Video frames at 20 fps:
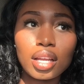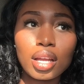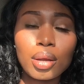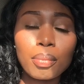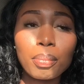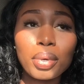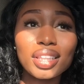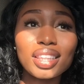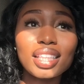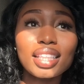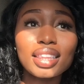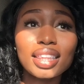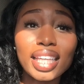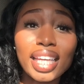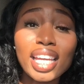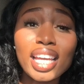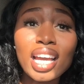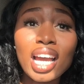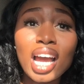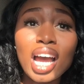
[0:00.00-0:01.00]
But the
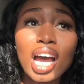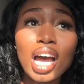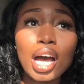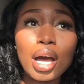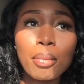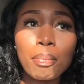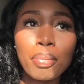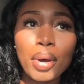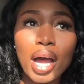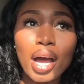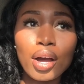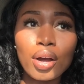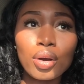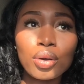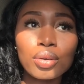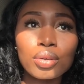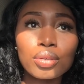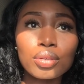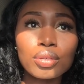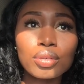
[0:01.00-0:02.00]
thing
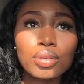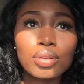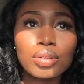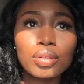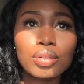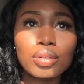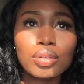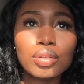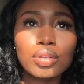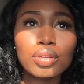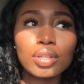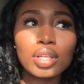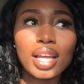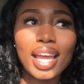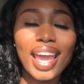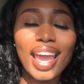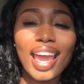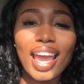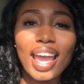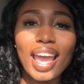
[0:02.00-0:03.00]
about
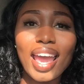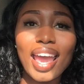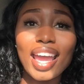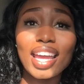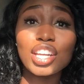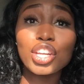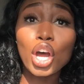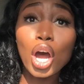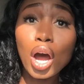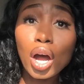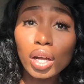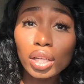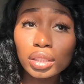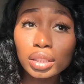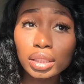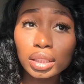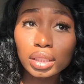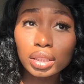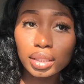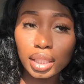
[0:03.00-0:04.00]

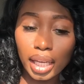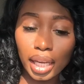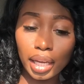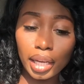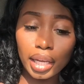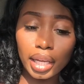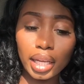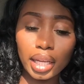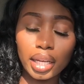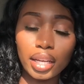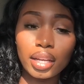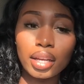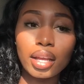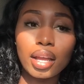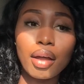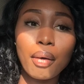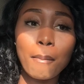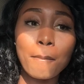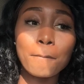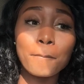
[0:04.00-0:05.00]
adults and
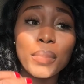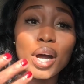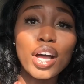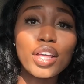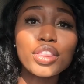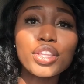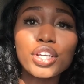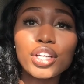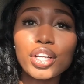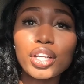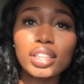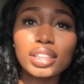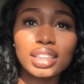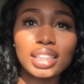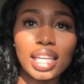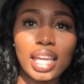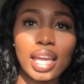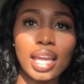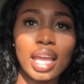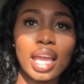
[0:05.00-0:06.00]
mothers
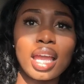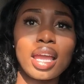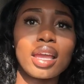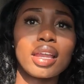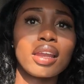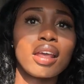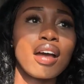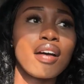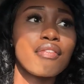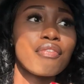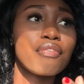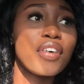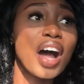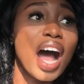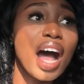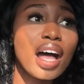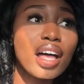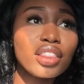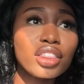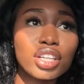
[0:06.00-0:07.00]
and
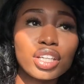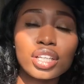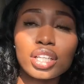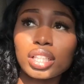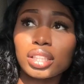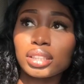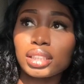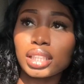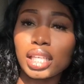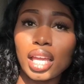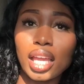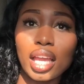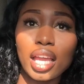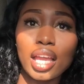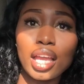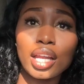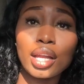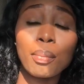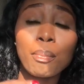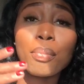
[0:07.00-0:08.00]
fathers
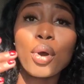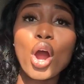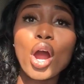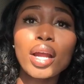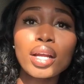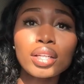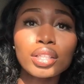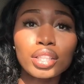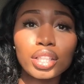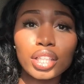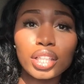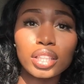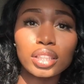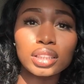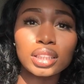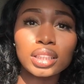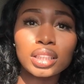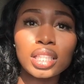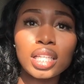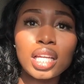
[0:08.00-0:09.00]
and partners
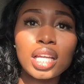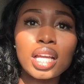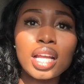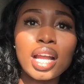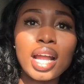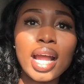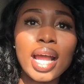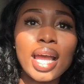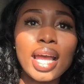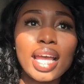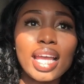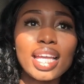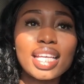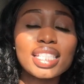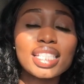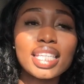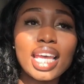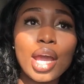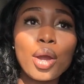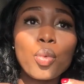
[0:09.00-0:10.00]
is
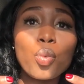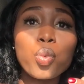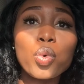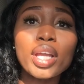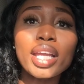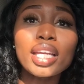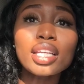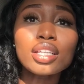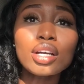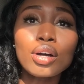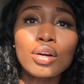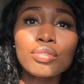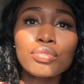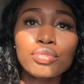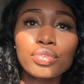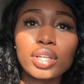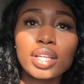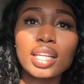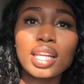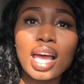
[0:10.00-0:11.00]
that we don't
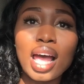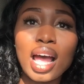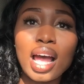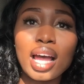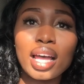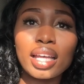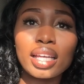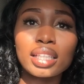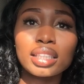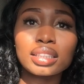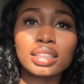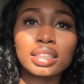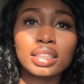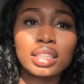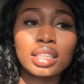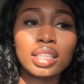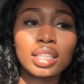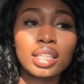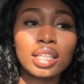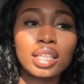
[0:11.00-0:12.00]
realize
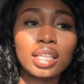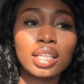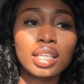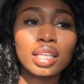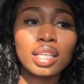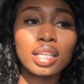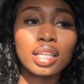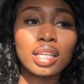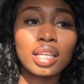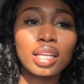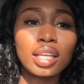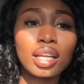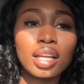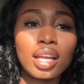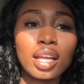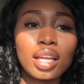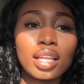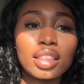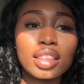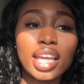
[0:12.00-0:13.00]

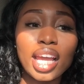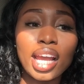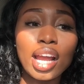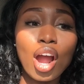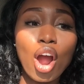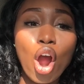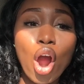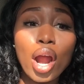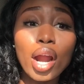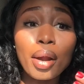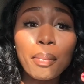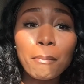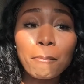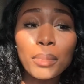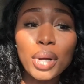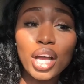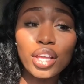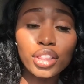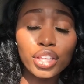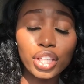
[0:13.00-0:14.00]
that our
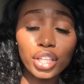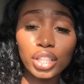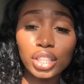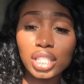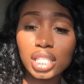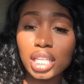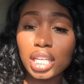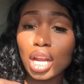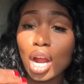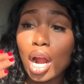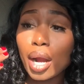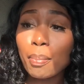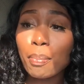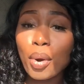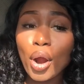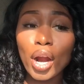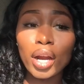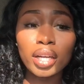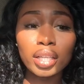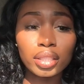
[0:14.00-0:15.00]
mothers and our
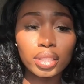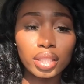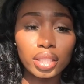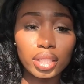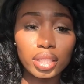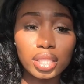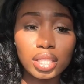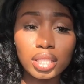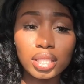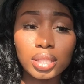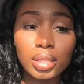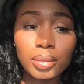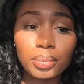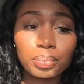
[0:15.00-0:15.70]
partners